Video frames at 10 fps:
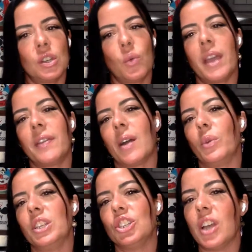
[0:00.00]
just the way
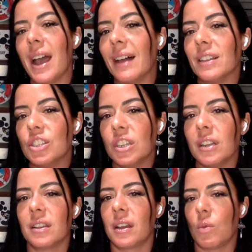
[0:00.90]
that we challenge
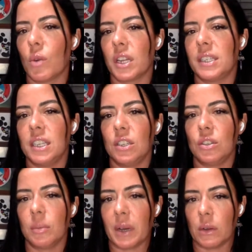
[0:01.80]
it that I want to
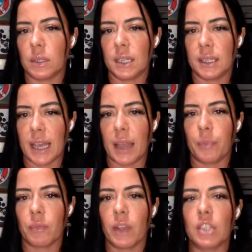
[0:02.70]
teach you about
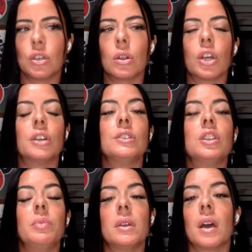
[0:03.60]
today, right? To
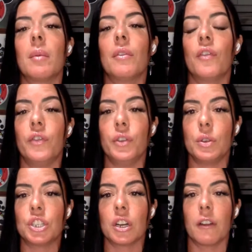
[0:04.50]
learn to become
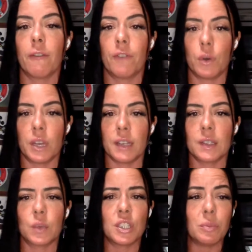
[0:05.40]
future
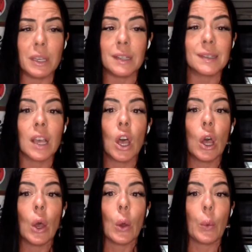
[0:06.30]
focused, which means
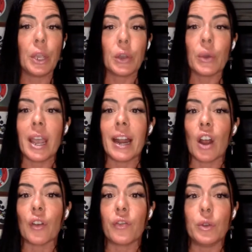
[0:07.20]
we create
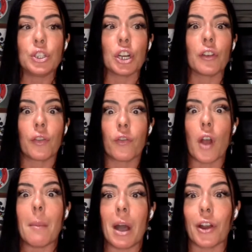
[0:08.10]
our future
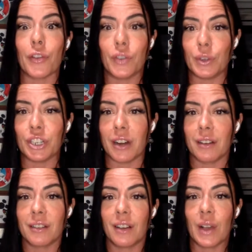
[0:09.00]
from our
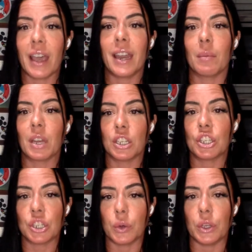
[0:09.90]
future. Okay. And I'm
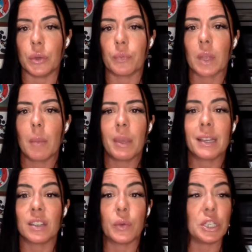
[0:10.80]
going to show you
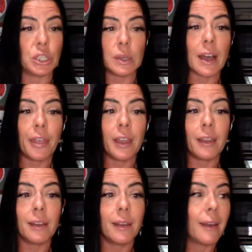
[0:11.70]
because if we do
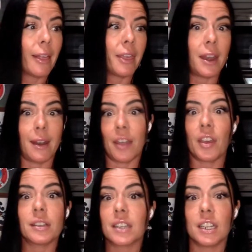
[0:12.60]
nothing, then
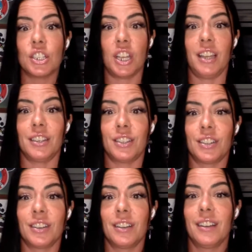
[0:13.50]
nothing's going to
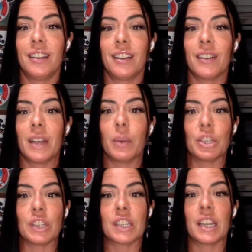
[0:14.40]
change. All right.
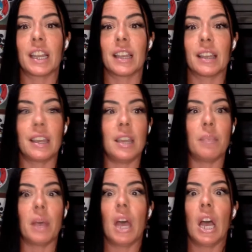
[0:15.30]
We're just going to
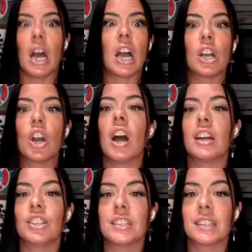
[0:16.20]
keep
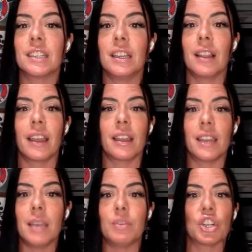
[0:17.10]
unconsciously,
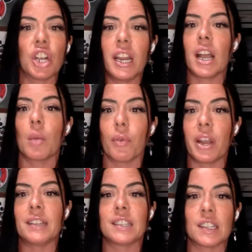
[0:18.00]
like, keep training our
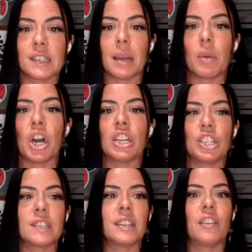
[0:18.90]
brains to
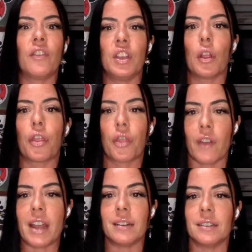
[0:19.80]
subconsciously feel
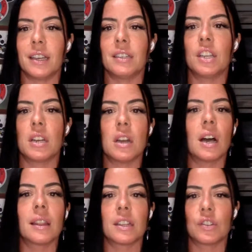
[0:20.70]
threatened and to
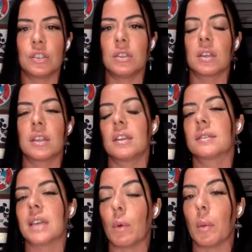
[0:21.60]
not let us do the
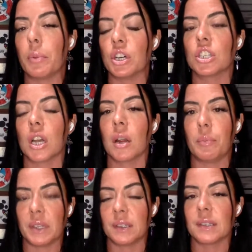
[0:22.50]
things that will push
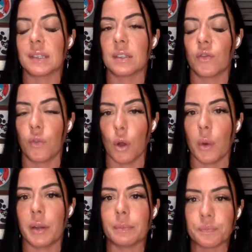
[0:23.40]
our businesses
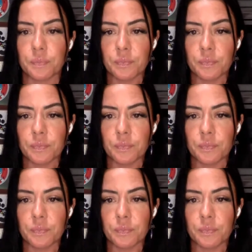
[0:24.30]
forward.